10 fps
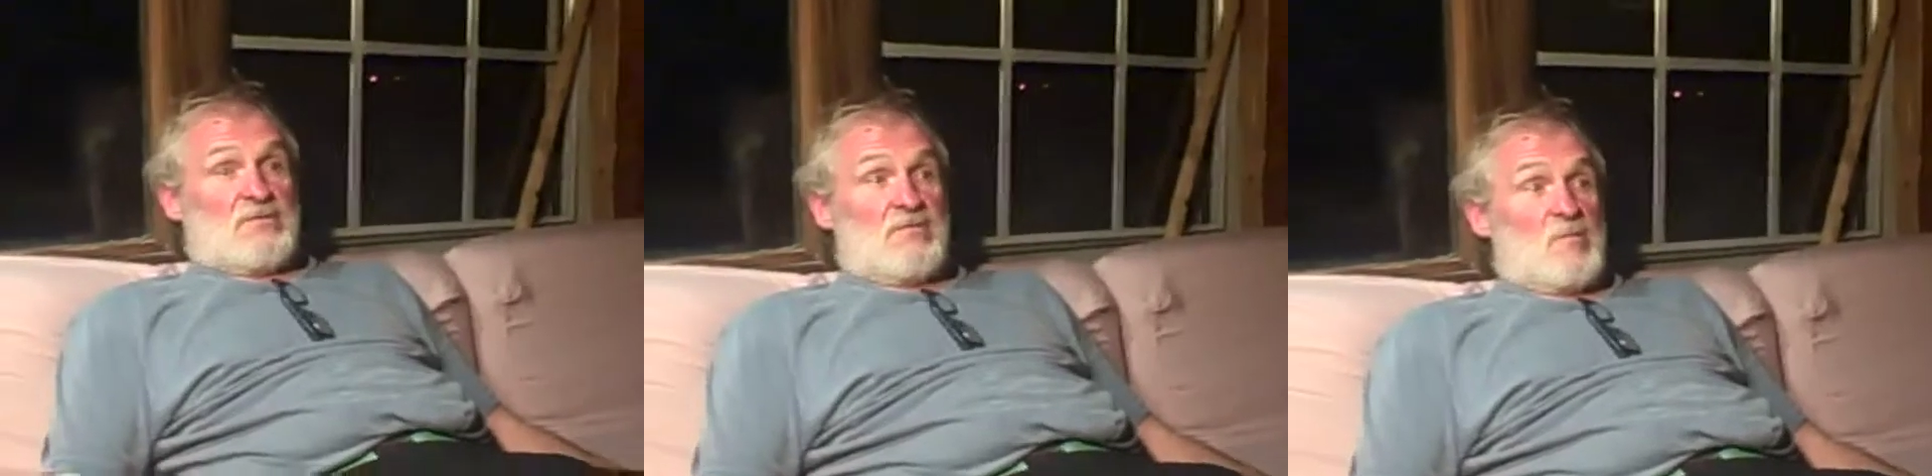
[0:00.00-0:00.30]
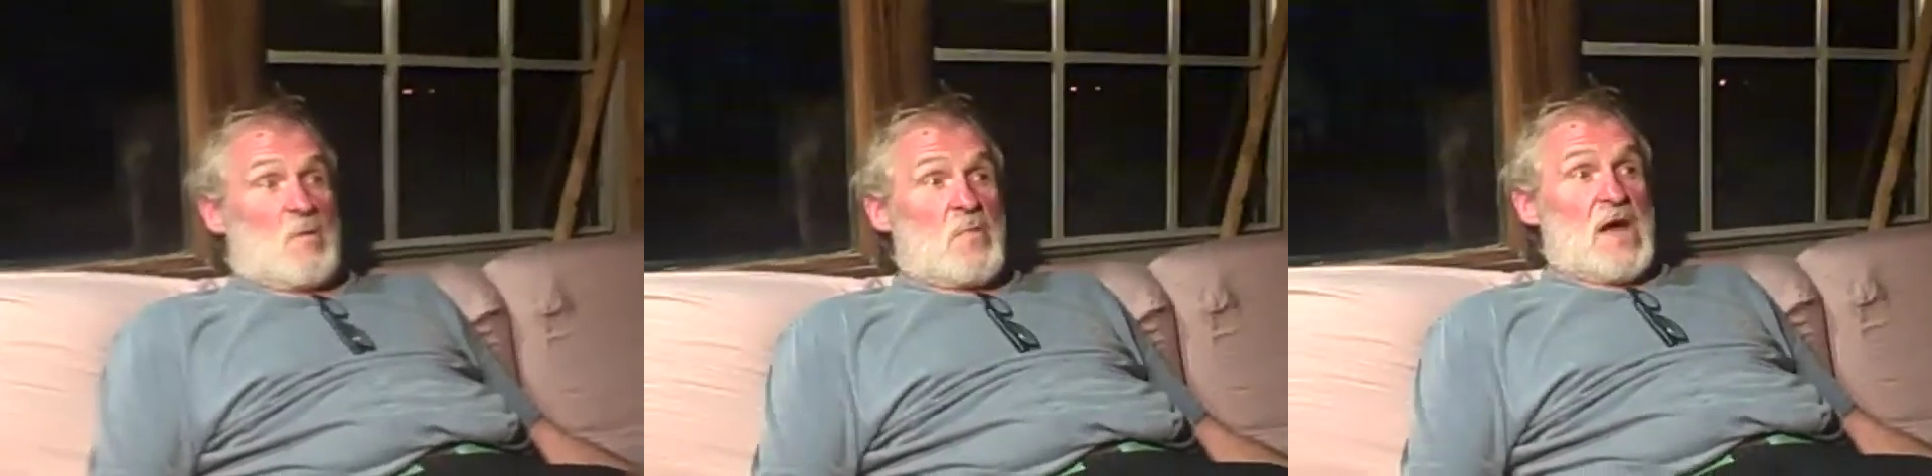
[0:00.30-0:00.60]

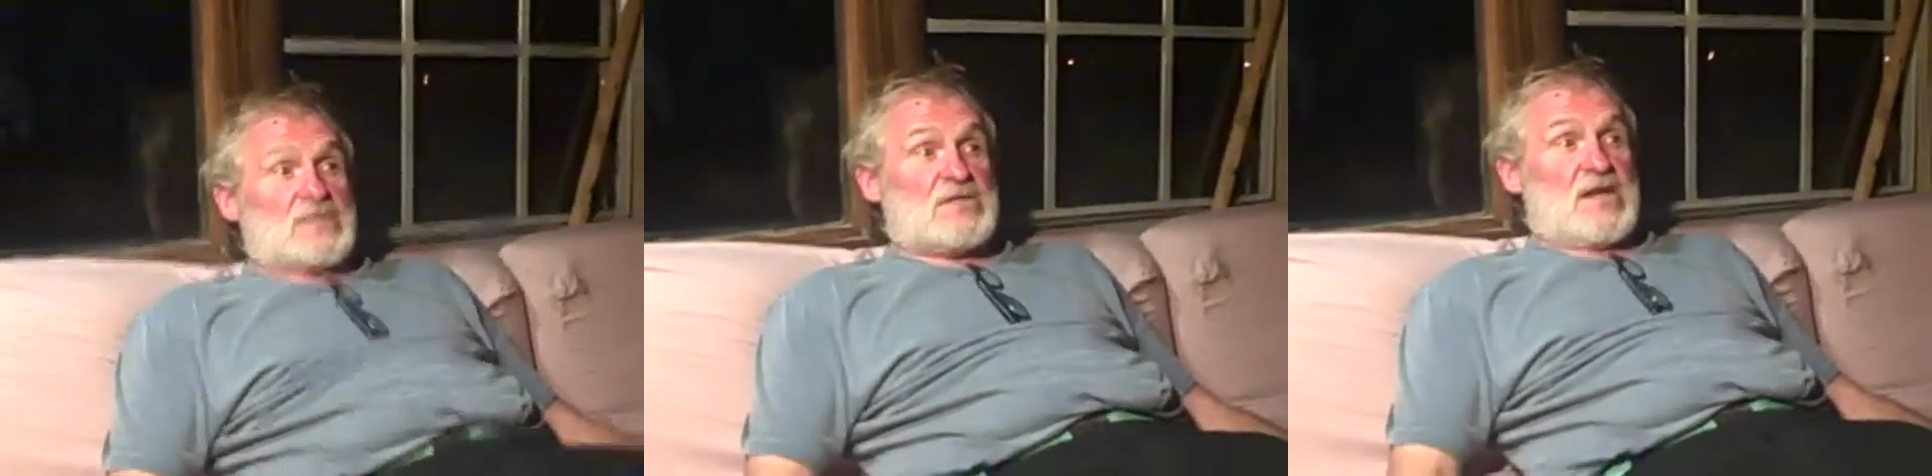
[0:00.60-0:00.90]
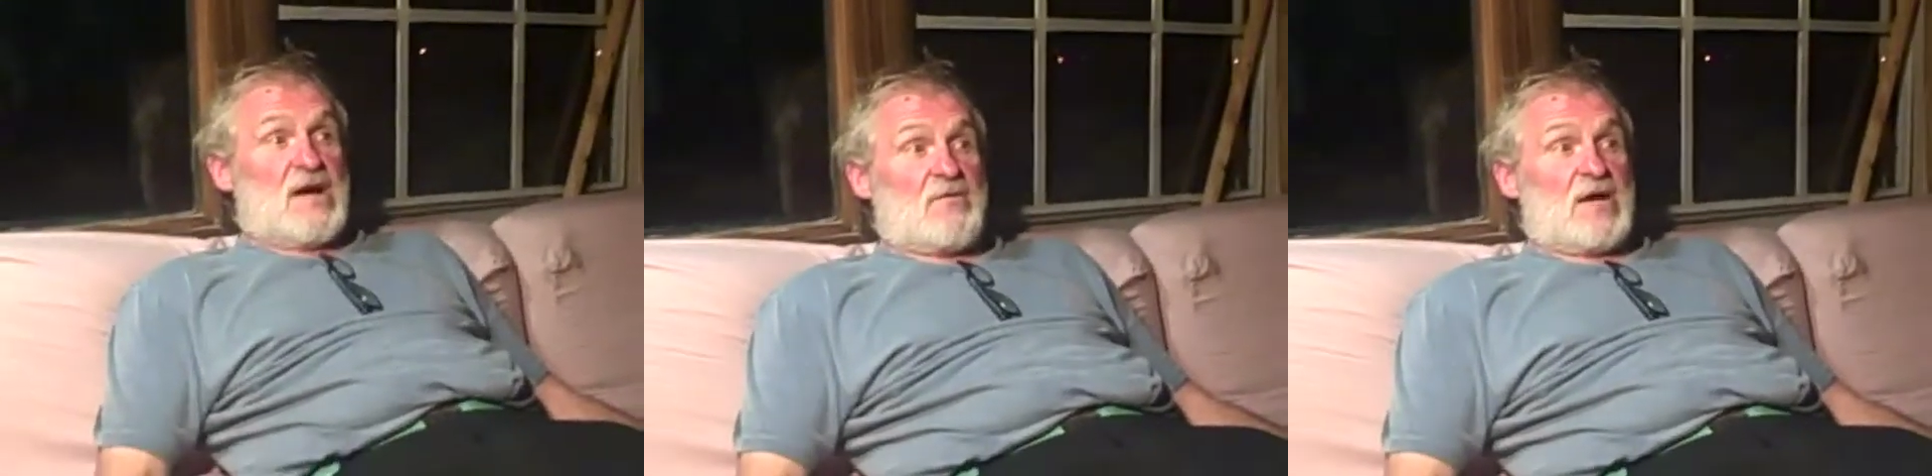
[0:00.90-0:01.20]
from a passing
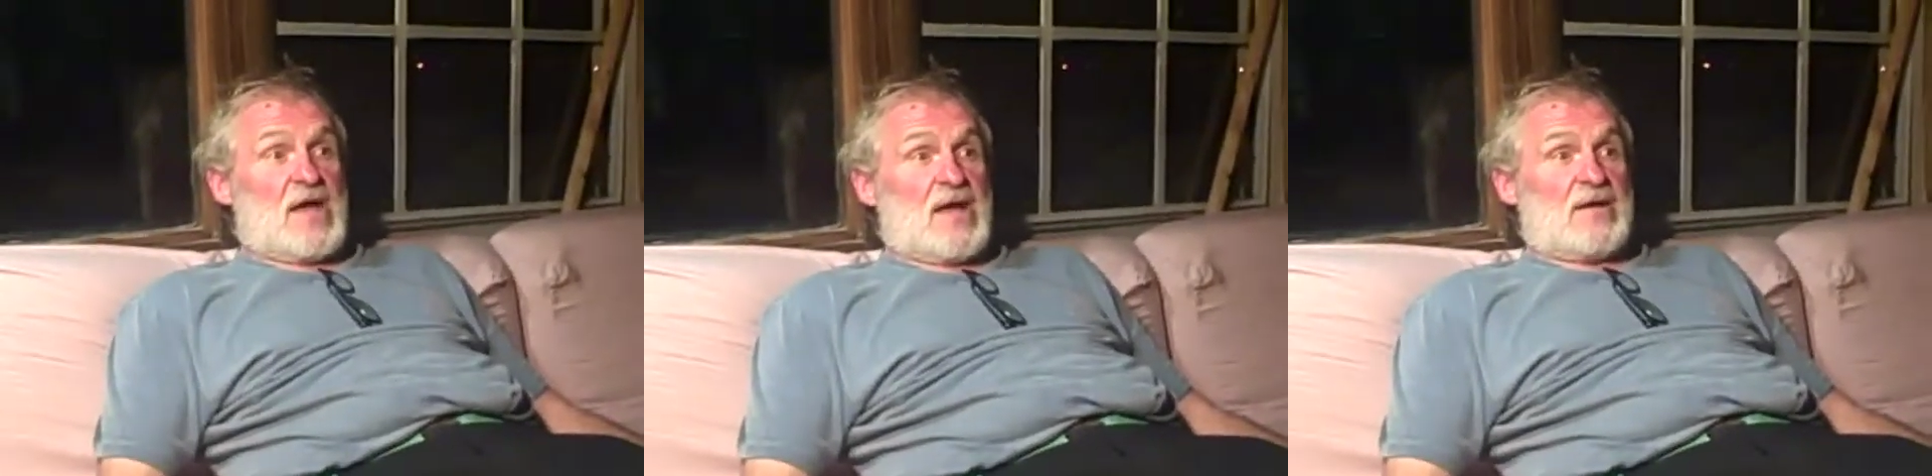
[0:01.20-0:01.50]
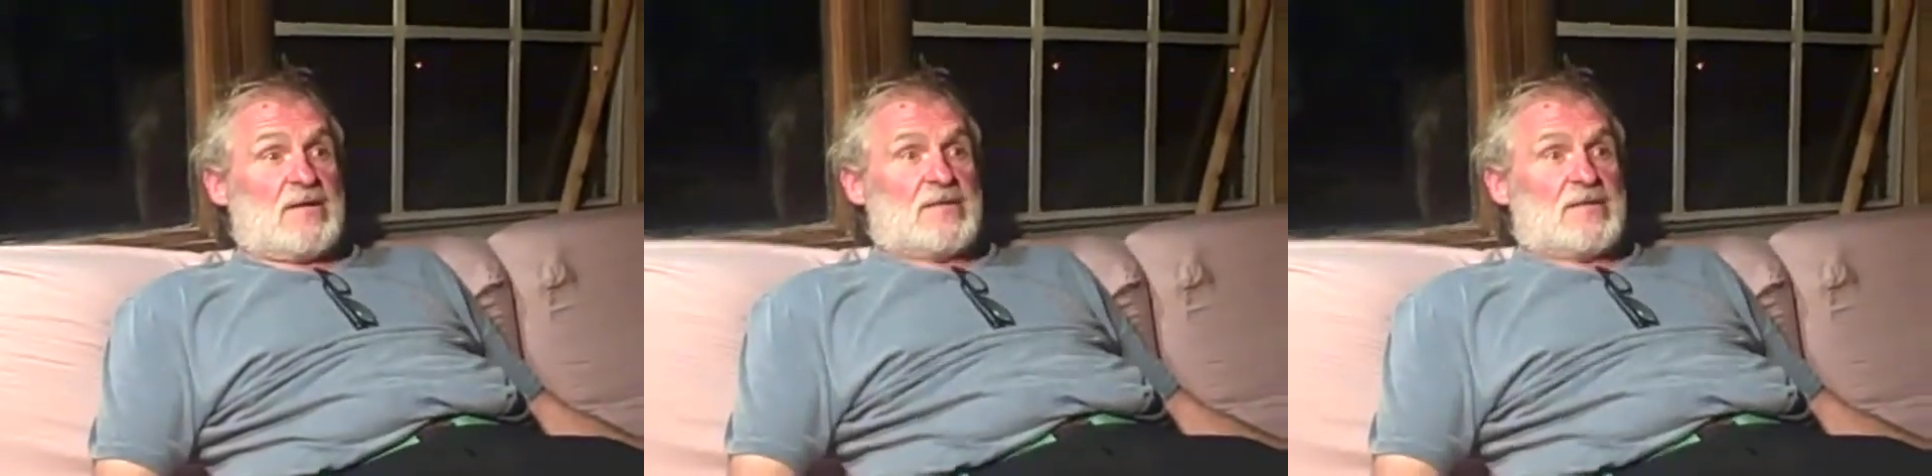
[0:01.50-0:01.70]
hurricane.